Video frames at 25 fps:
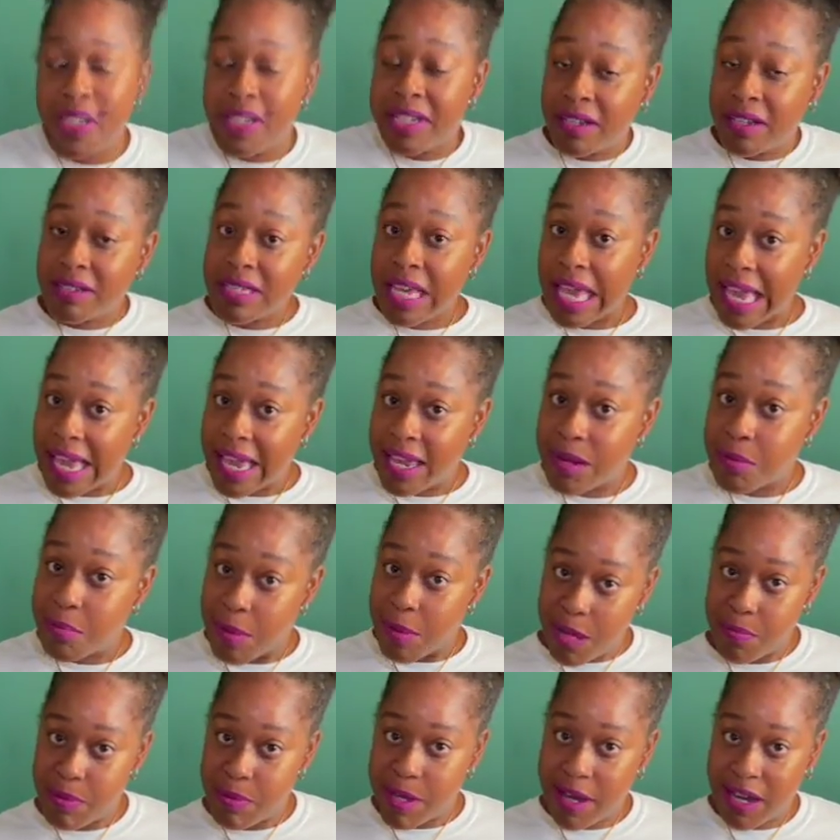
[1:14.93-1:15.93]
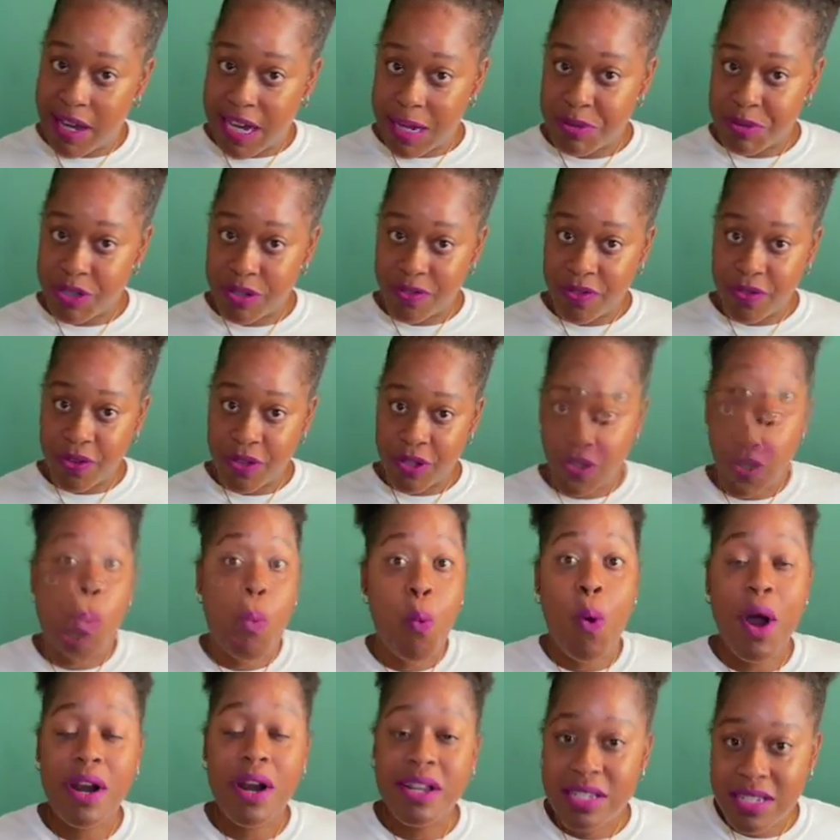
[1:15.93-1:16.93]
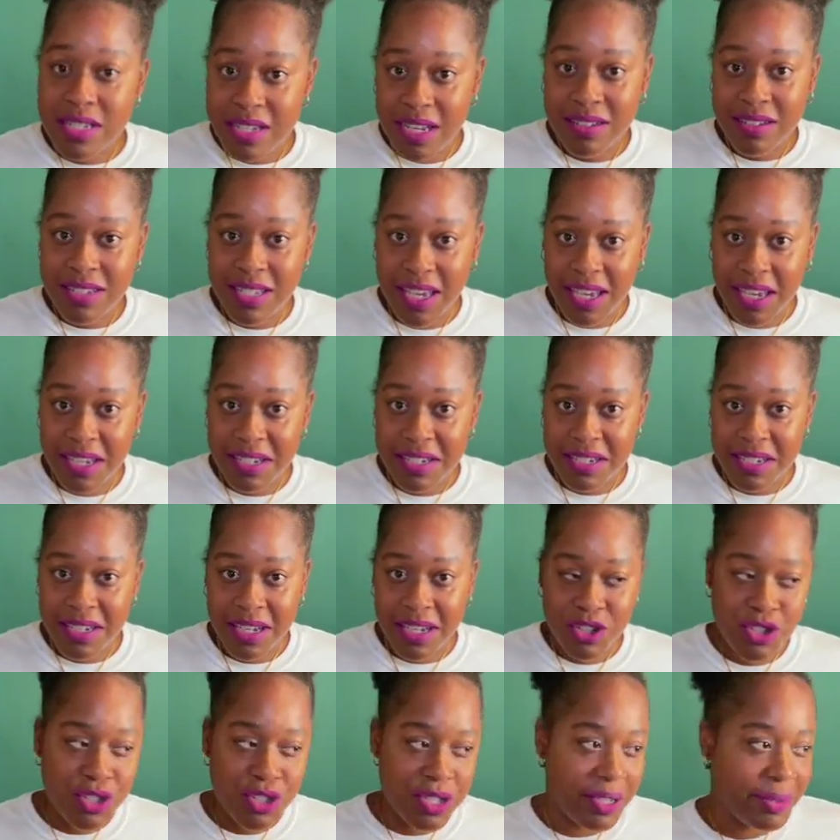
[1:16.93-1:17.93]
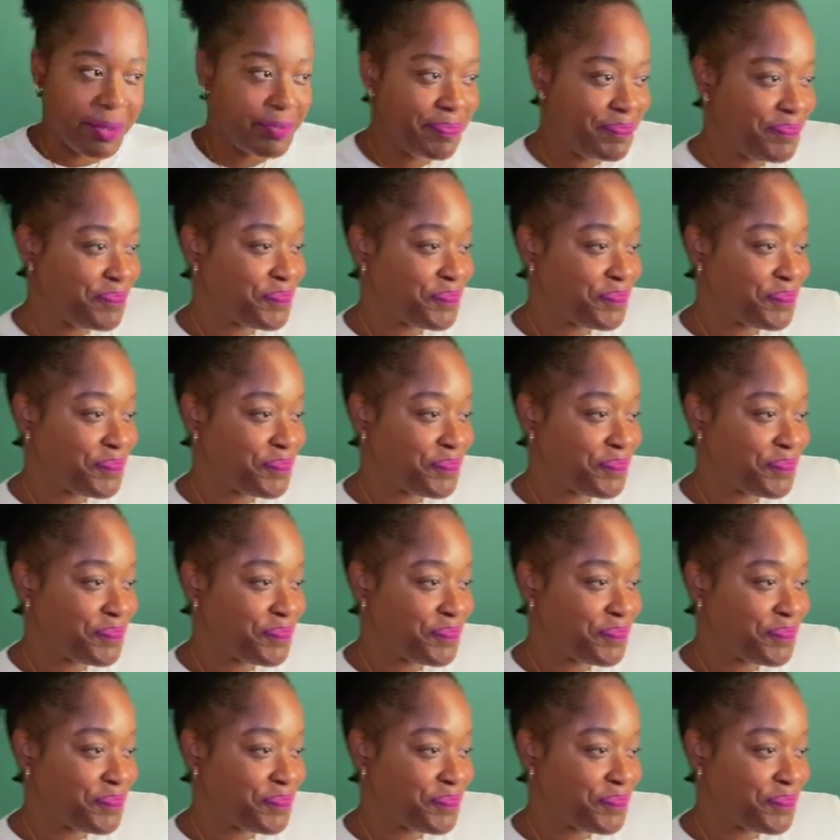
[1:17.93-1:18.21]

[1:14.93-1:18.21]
Delta 8 may be an option for you. What is Delta 8 THC?